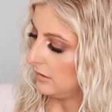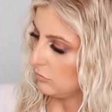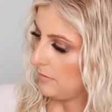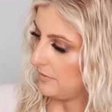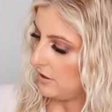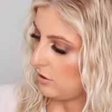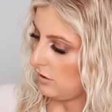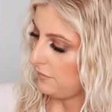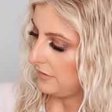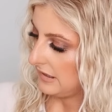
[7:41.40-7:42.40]
little ribbon
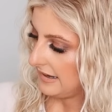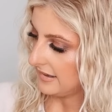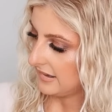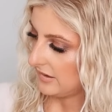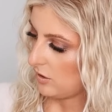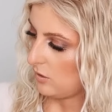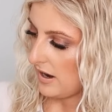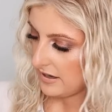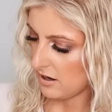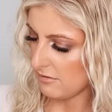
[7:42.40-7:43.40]
off like
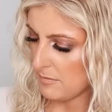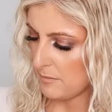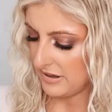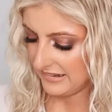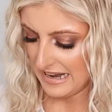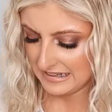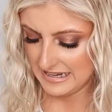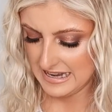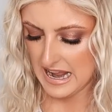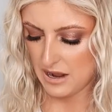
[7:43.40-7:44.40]
so. I can't remember
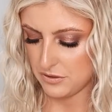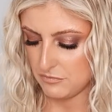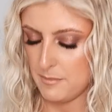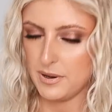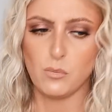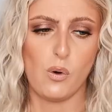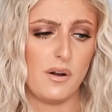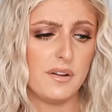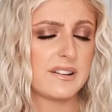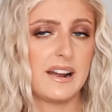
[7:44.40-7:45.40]
exactly how the ribbon
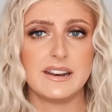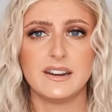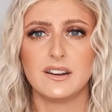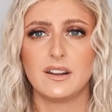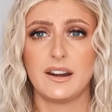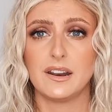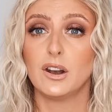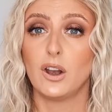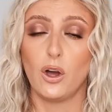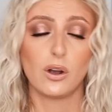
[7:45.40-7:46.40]
was. I didn't I
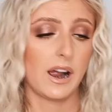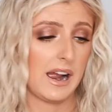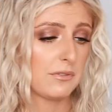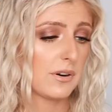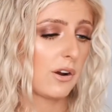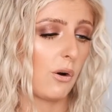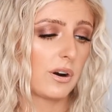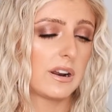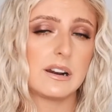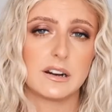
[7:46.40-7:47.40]
didn't look. I have
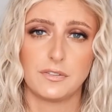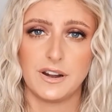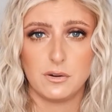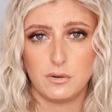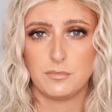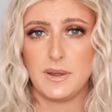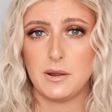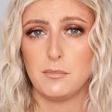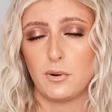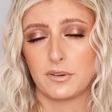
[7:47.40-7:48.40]
recorded a little video of me
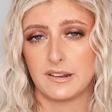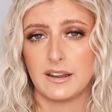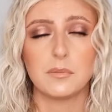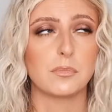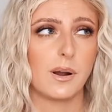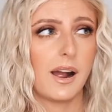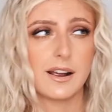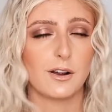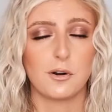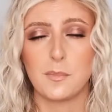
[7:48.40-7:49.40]
unboxing it, but I
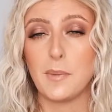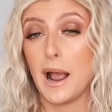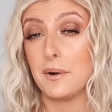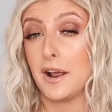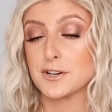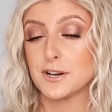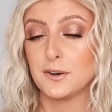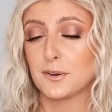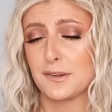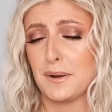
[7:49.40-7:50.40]
can't remember how it actually
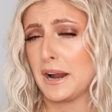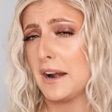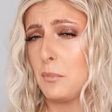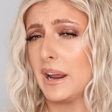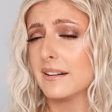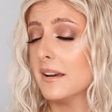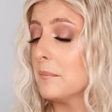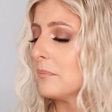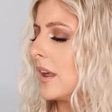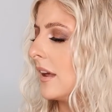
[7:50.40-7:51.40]
looked. So I kind of winged it.